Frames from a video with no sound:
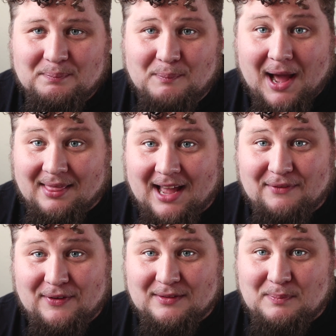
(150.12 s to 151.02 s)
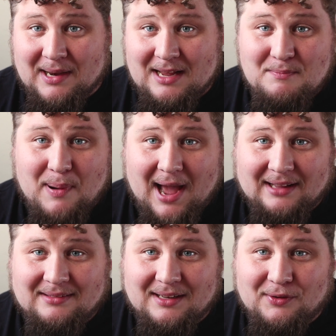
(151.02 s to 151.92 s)
my life has been
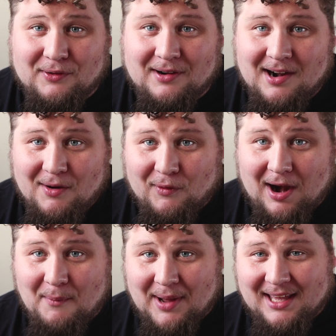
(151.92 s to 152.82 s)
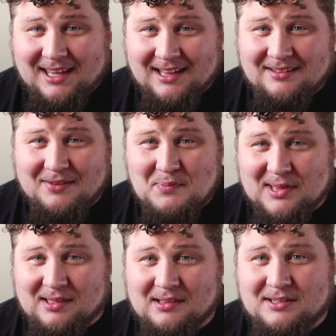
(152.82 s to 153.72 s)
impacted, or how my kids have
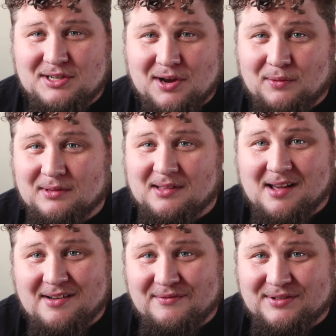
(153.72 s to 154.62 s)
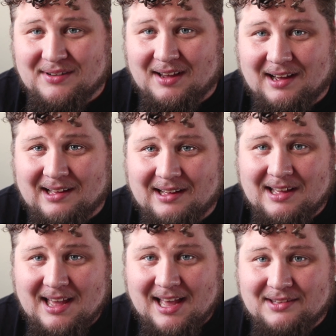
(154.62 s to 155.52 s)
been shown loves
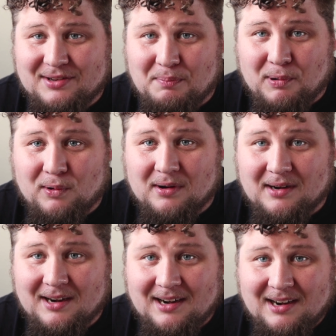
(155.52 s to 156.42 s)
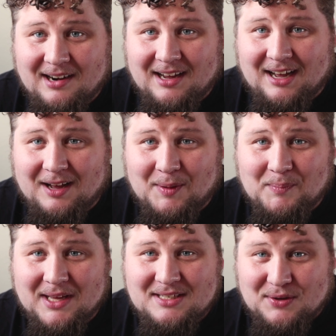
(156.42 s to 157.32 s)
and support.
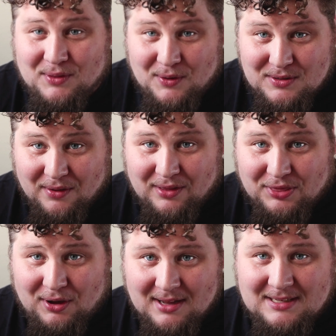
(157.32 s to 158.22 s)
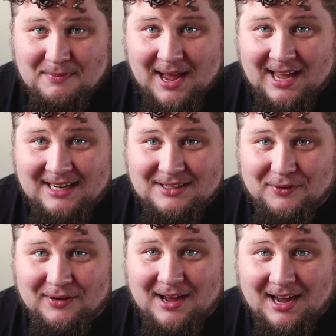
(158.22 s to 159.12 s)
And so those are the thoughts in my head
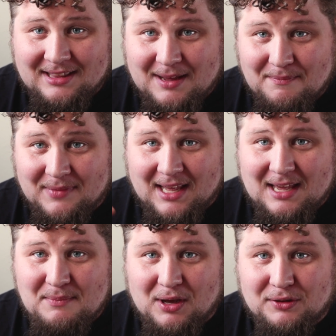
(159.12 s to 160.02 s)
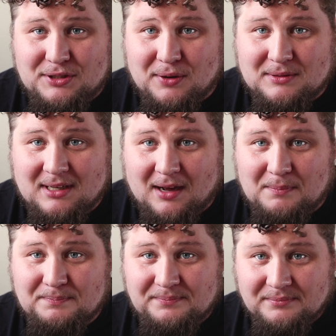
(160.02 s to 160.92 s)
going on that get me all choked up.